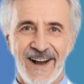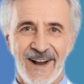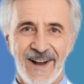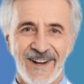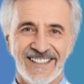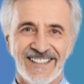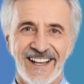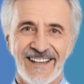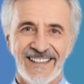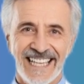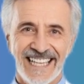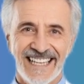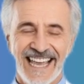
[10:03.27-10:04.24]
or a
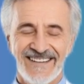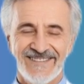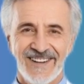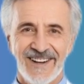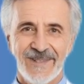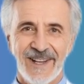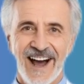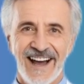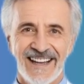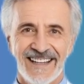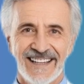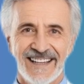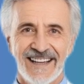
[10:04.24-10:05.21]
dull ache after a walk,